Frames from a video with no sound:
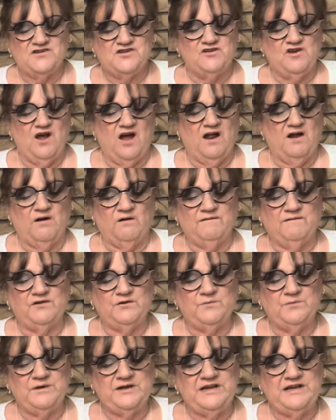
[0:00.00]
Do not
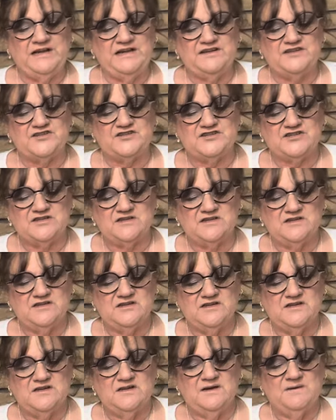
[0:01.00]
overreach.
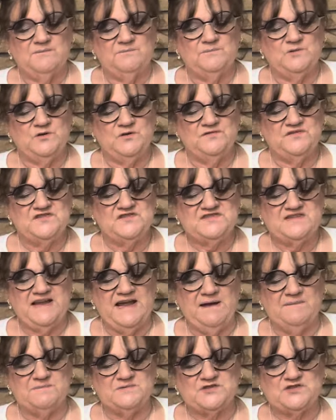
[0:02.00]
Move
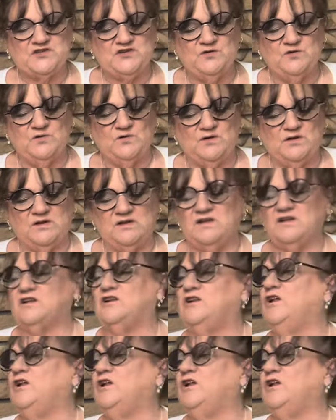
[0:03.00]
step stool closer.